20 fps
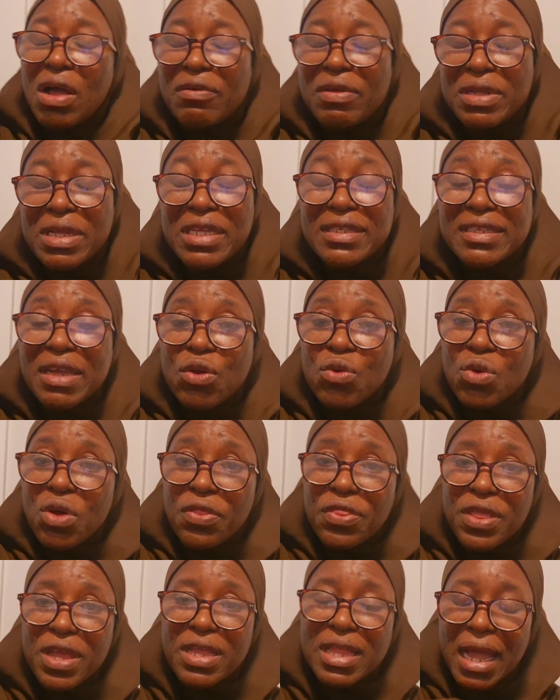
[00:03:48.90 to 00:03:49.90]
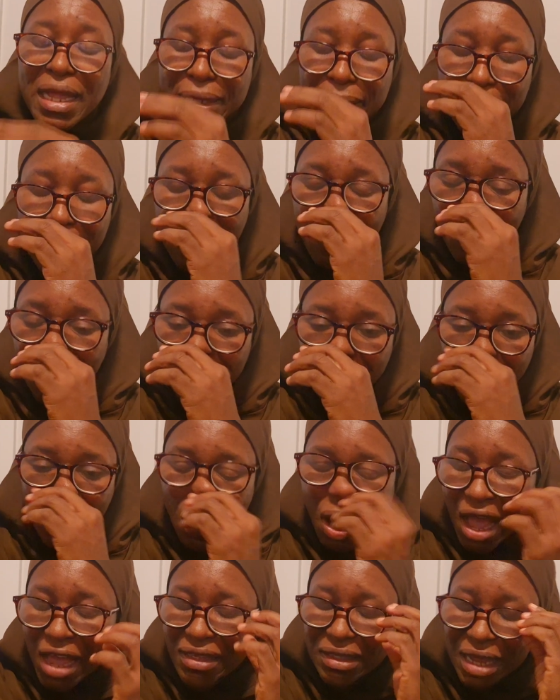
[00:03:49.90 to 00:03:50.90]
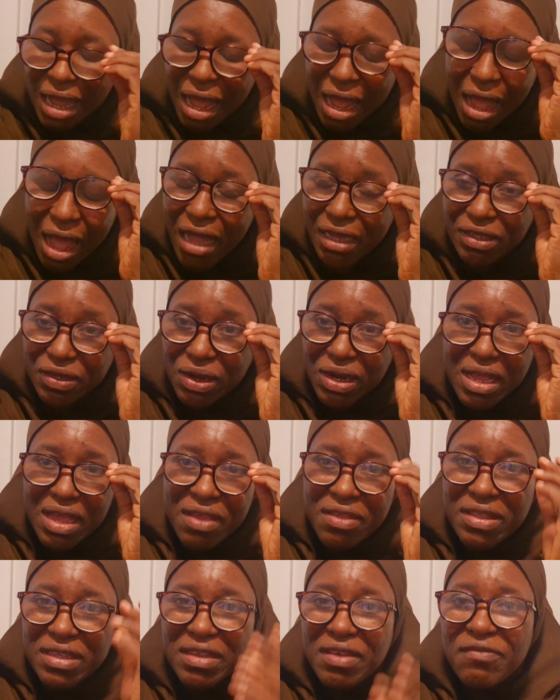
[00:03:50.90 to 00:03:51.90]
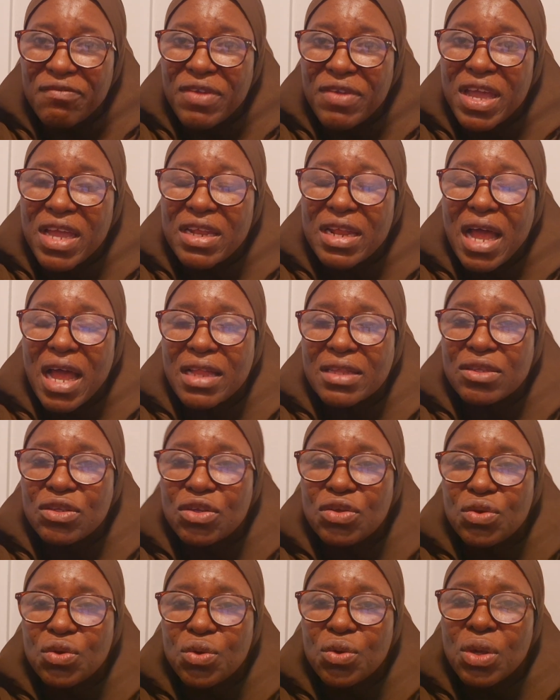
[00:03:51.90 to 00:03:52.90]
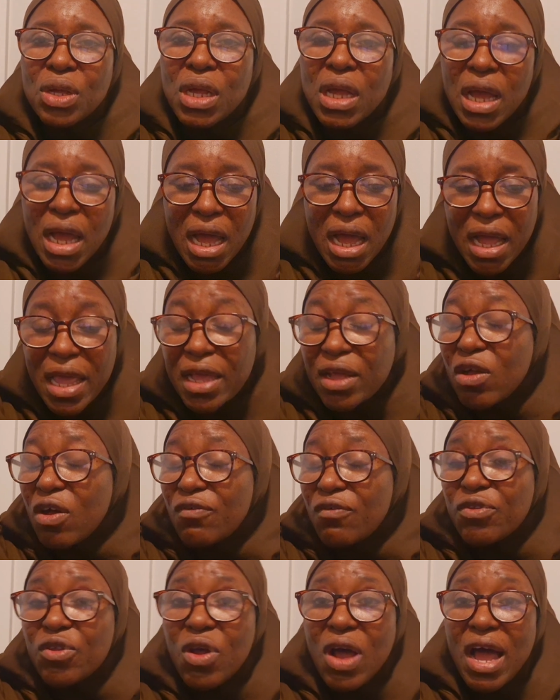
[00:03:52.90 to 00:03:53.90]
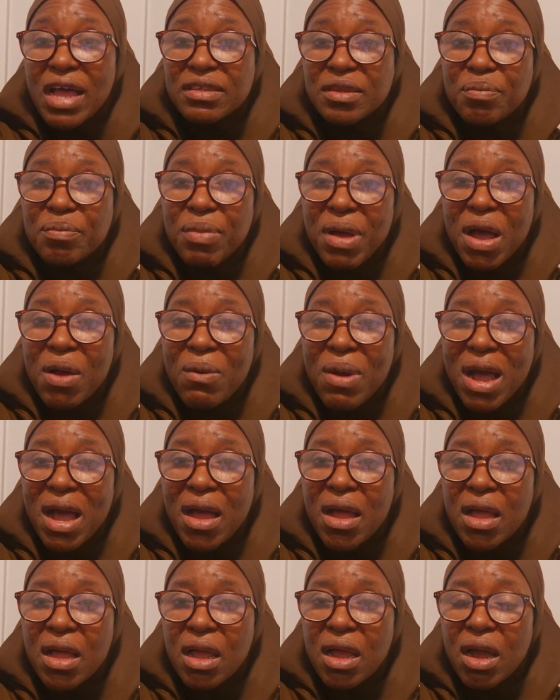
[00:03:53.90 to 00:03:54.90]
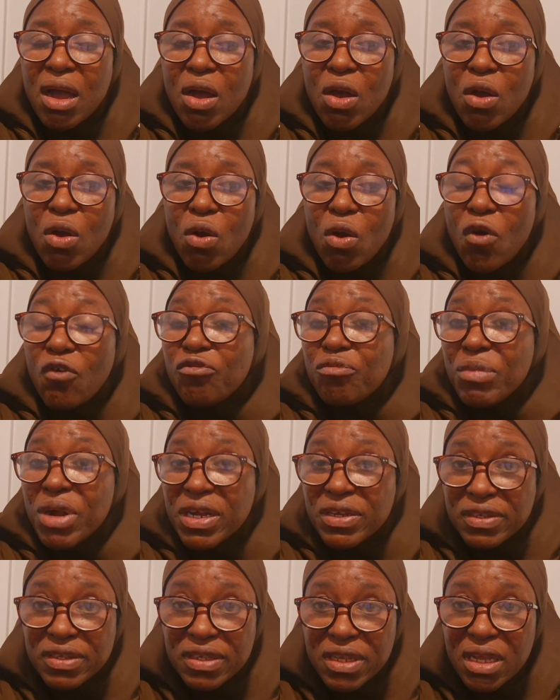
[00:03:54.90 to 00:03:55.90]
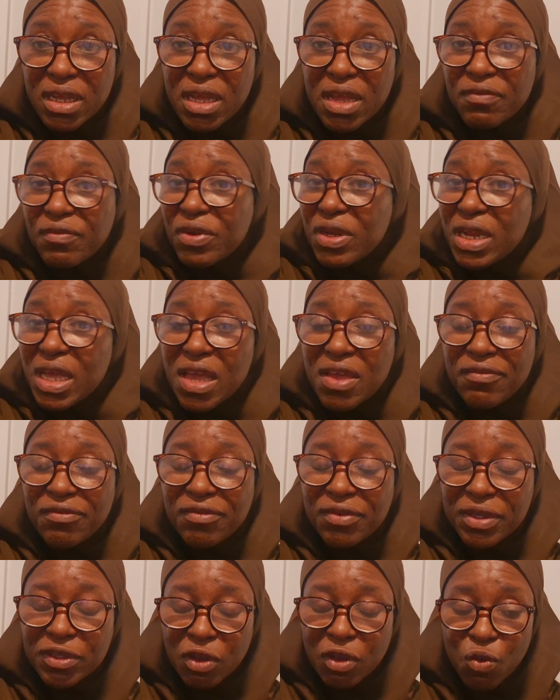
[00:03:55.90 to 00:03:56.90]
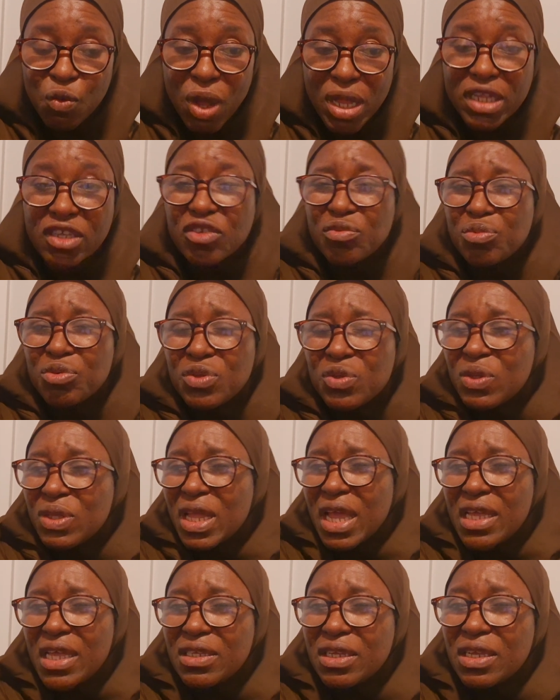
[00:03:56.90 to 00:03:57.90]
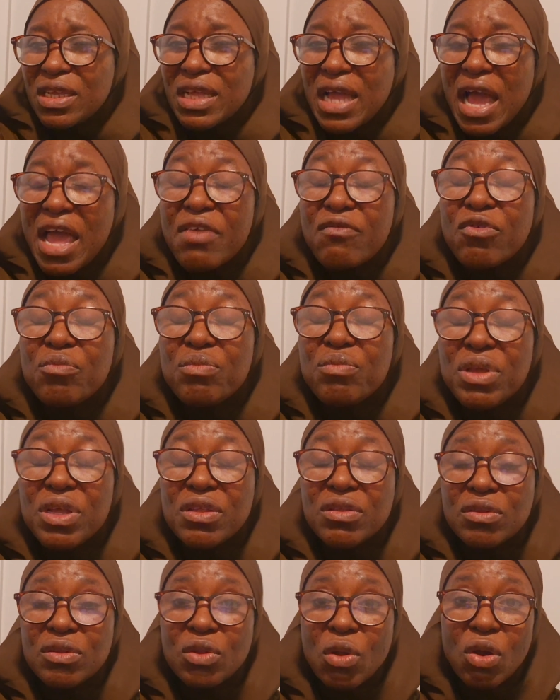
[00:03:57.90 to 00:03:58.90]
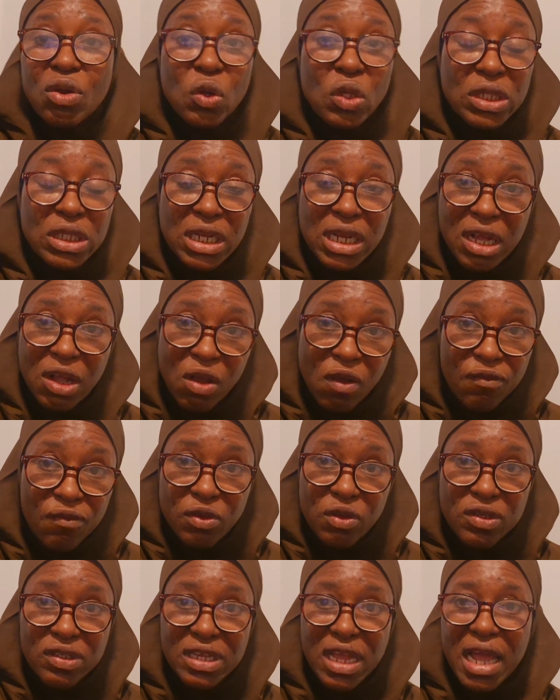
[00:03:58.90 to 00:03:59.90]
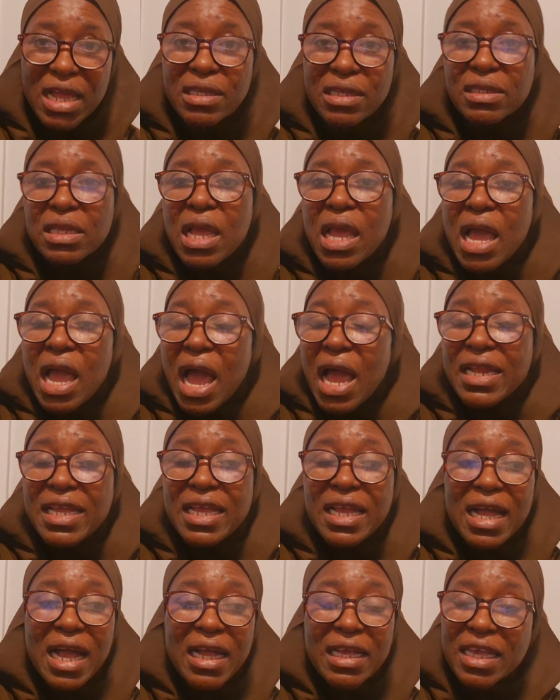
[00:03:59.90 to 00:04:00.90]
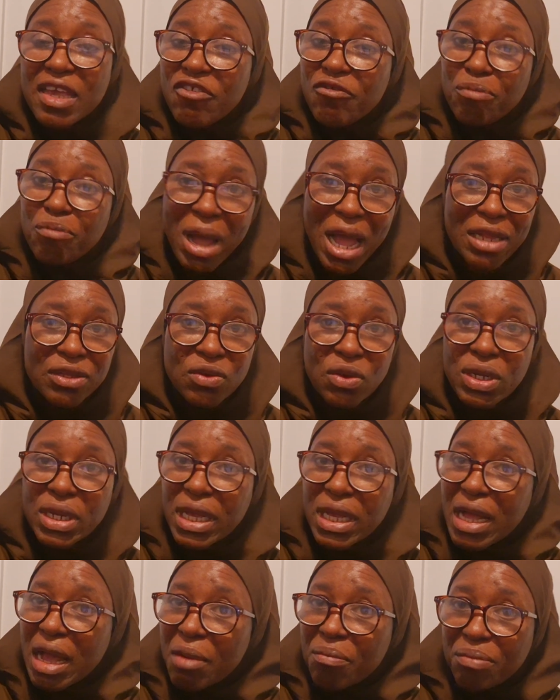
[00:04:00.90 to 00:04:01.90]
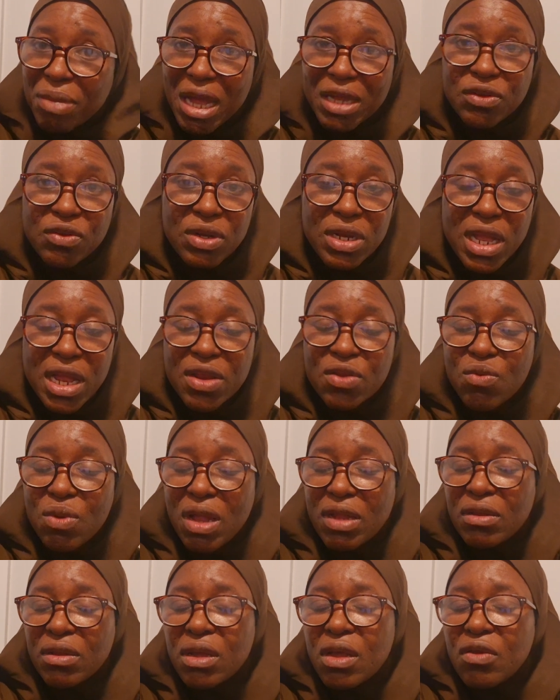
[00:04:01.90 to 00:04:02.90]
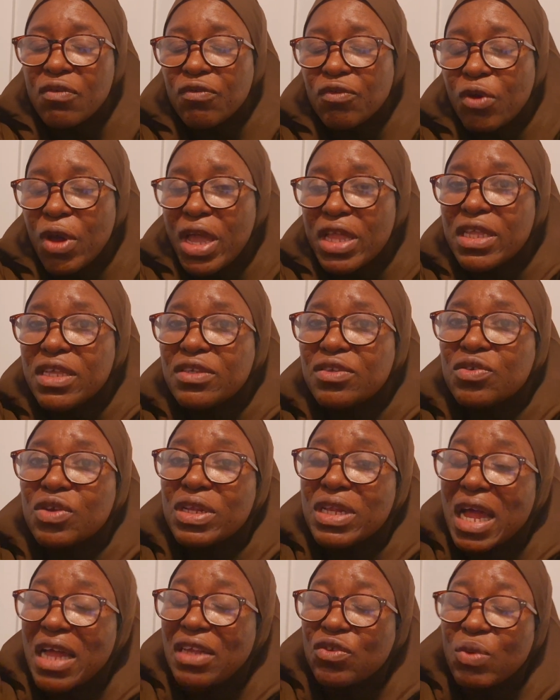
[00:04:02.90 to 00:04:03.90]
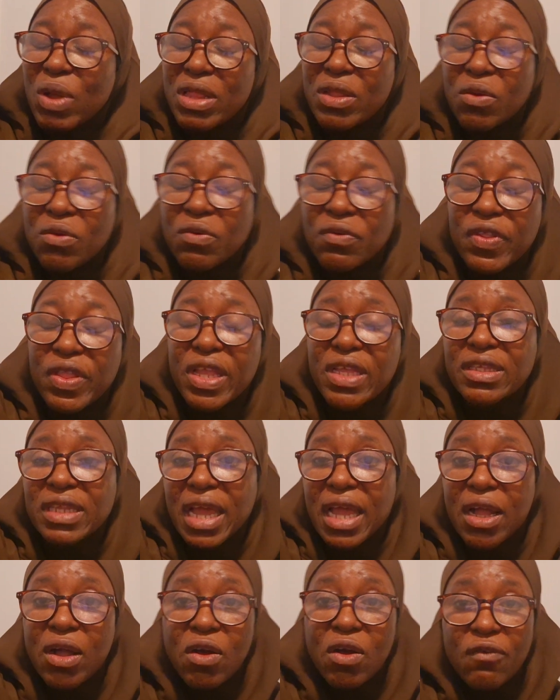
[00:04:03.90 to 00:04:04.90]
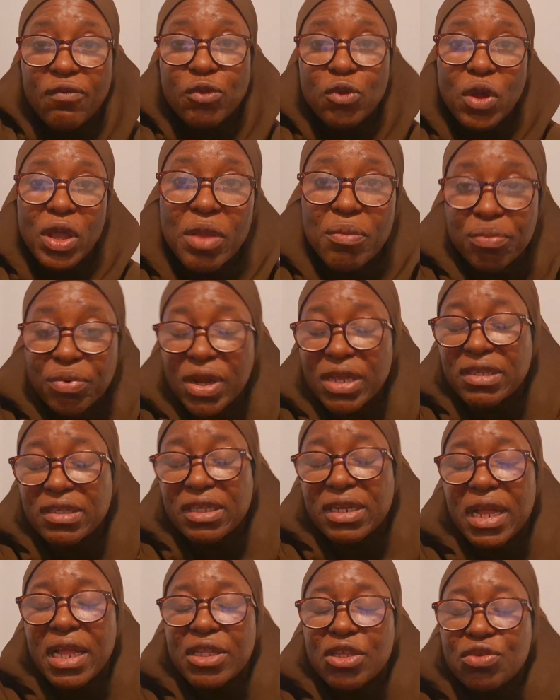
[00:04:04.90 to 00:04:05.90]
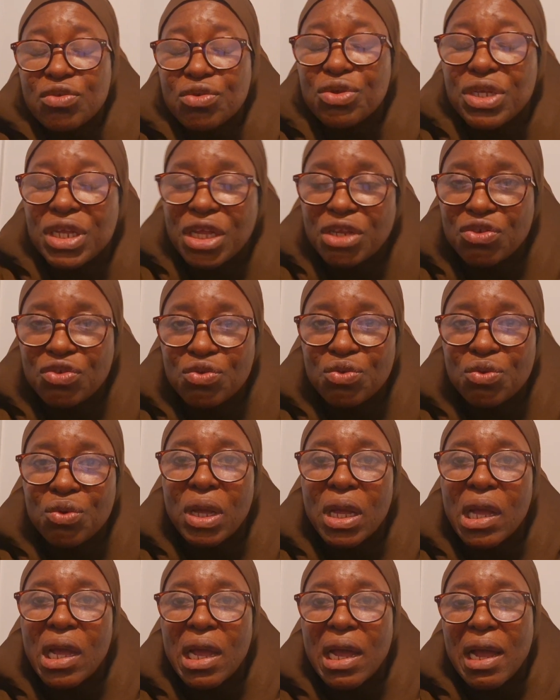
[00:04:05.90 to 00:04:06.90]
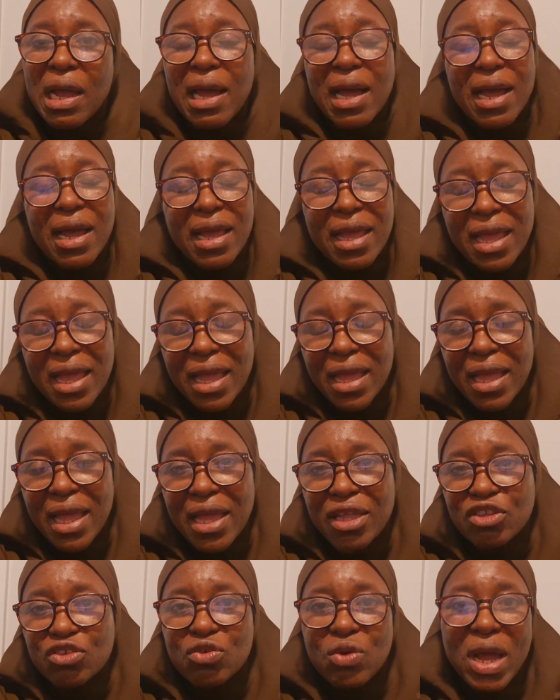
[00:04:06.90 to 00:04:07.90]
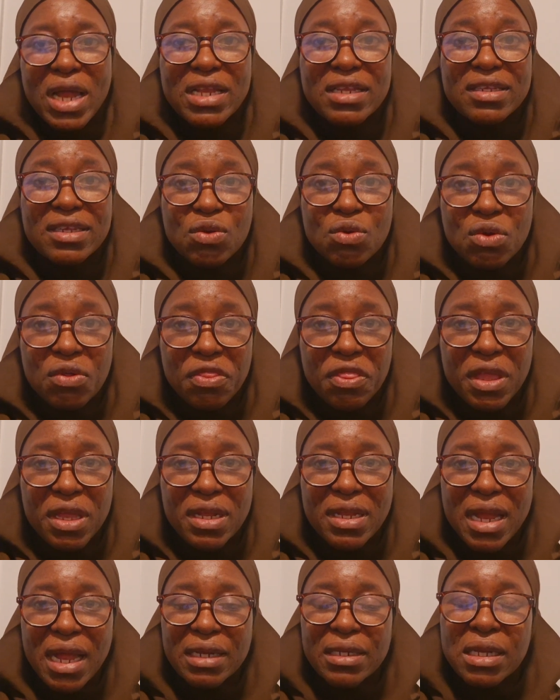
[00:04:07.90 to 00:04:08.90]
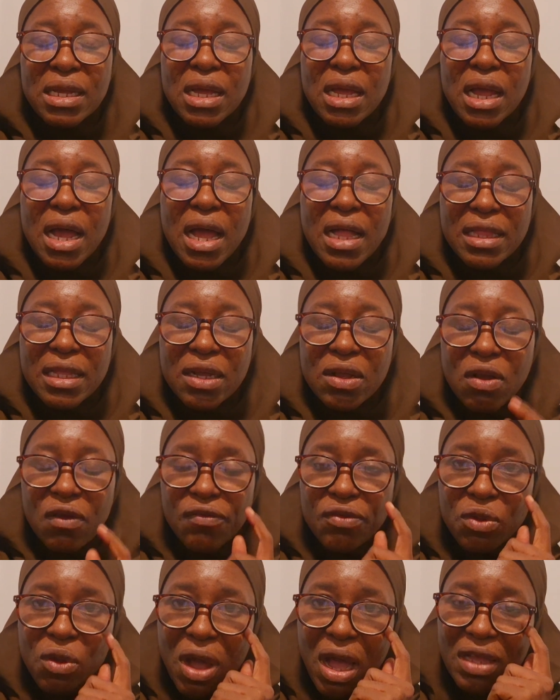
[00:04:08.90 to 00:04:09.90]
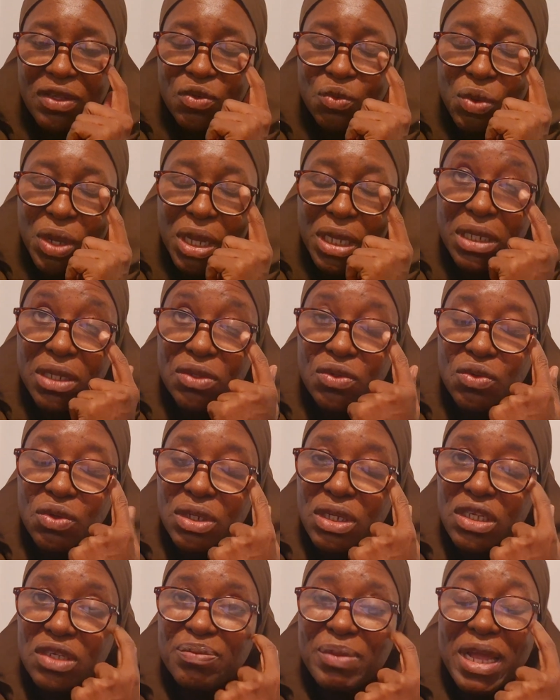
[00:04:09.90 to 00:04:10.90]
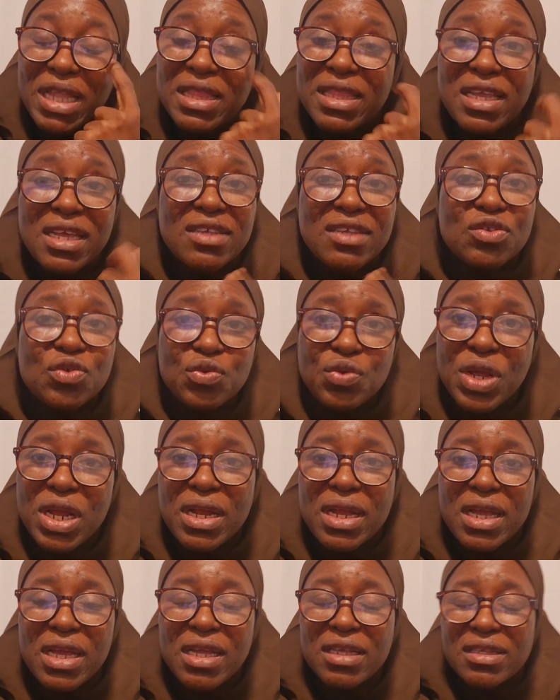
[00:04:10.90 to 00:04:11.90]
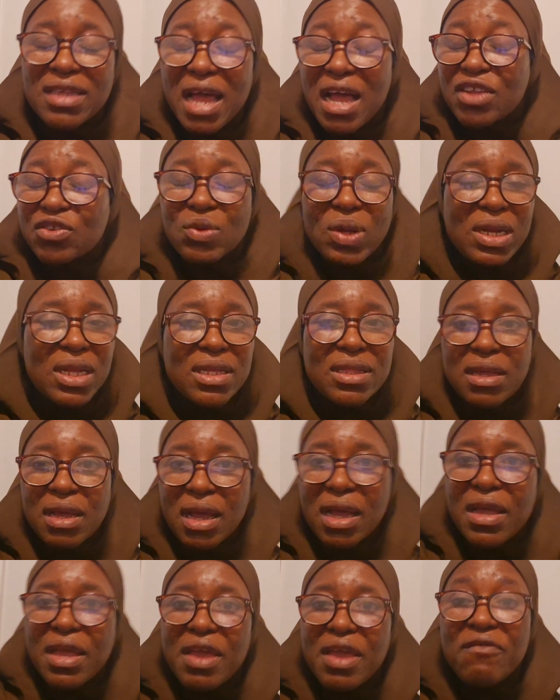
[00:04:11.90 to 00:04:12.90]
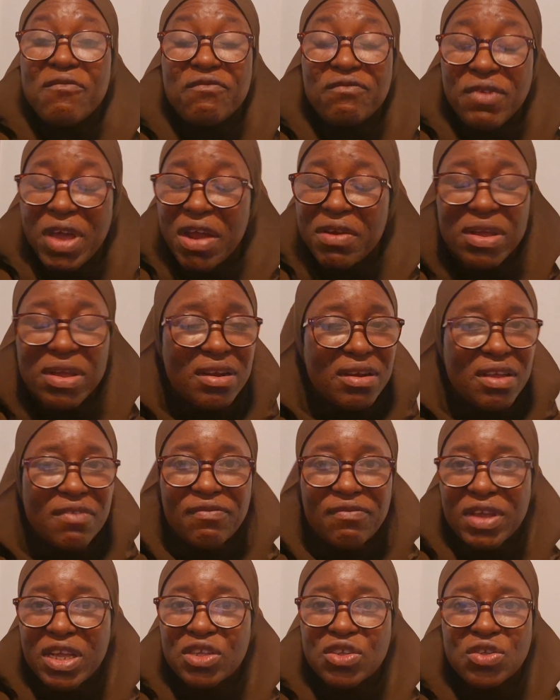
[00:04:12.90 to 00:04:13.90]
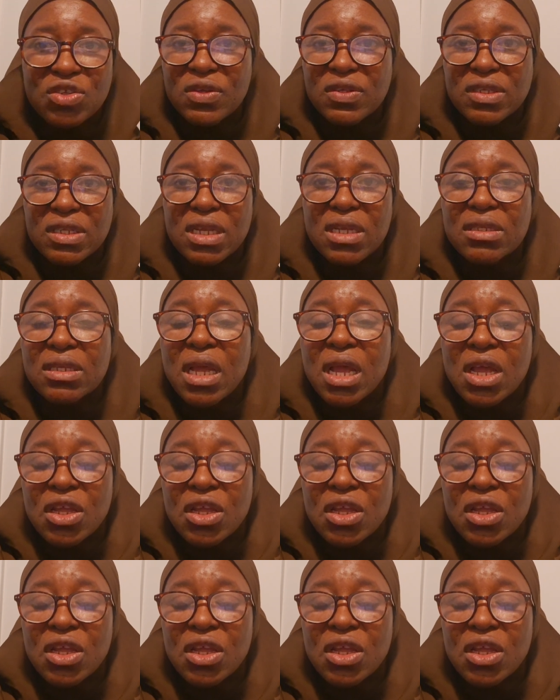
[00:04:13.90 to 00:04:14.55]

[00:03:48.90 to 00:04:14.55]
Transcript: it's a good thing that the governor has actually intervened, and a governor has the power of mercy. Even if someone is put to death, it can't even be done until a governor signs, and he can give pardon. He can pardon anyone for any street. That's one of the things that a governor president, they do enjoy, and it's a good thing that the governor has weighed into this. But this really is actually a very grave injustice.